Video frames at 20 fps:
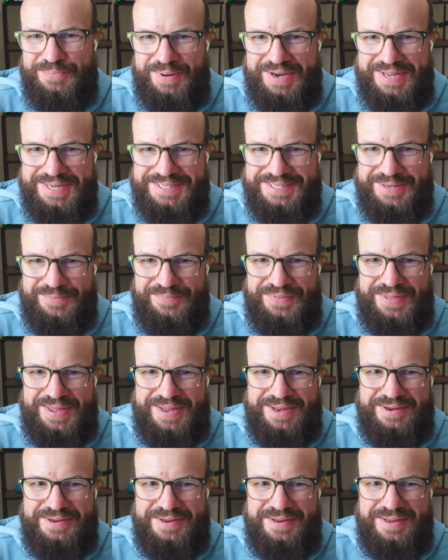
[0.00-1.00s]
But
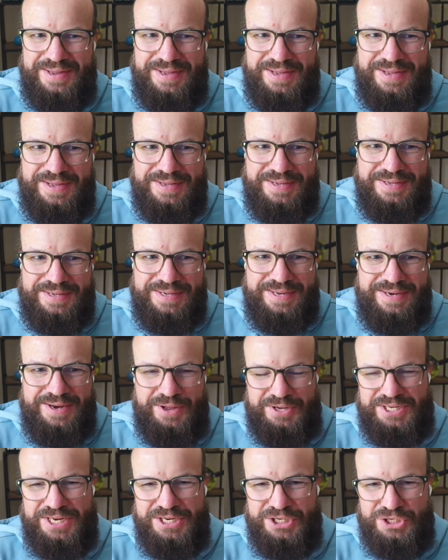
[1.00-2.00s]
pickleball, I think, is
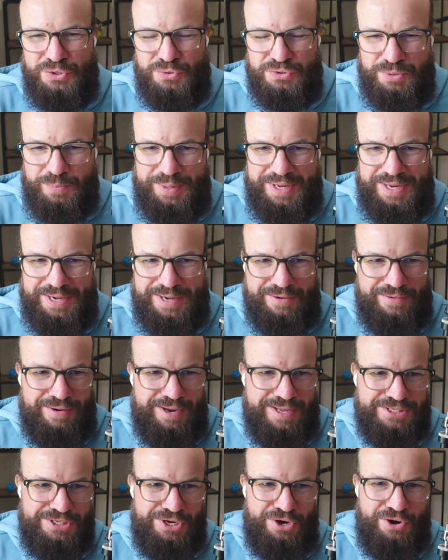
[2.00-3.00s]
even given me
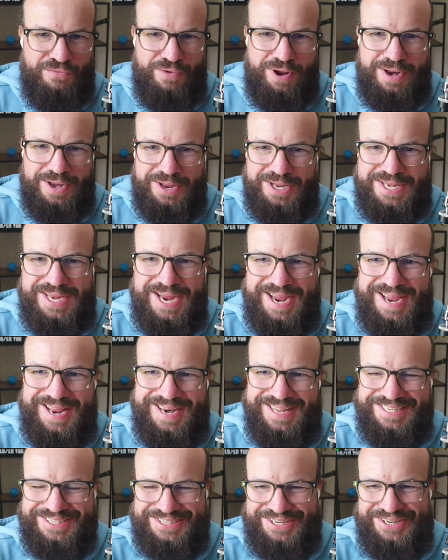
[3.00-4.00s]
like a new lease of
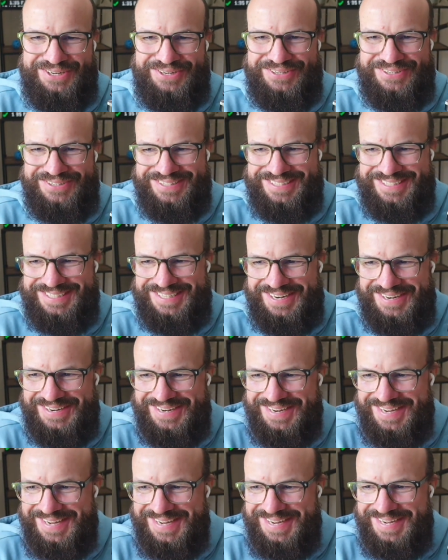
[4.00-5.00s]
life. Like, oh wow, I
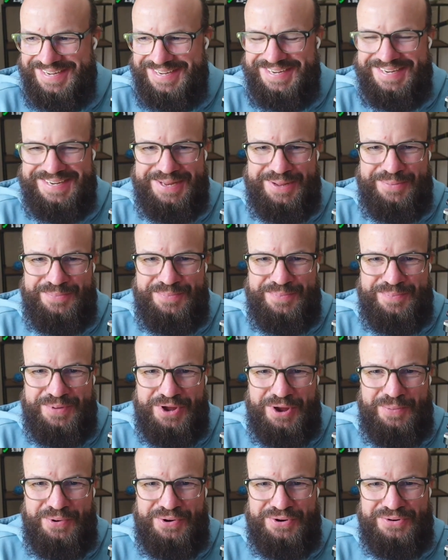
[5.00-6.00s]
can really kind of
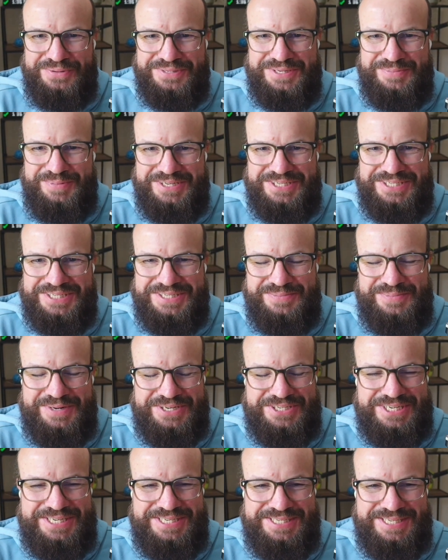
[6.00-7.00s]
start to
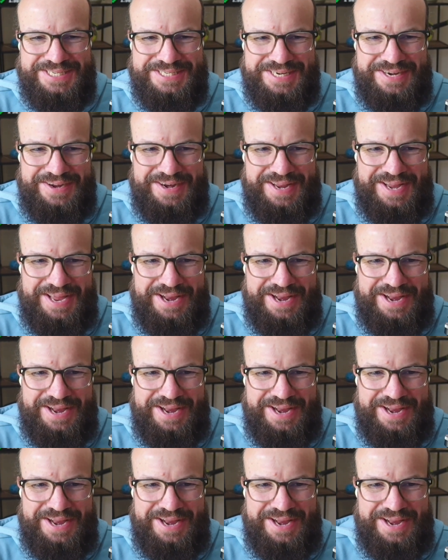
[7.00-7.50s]
play something.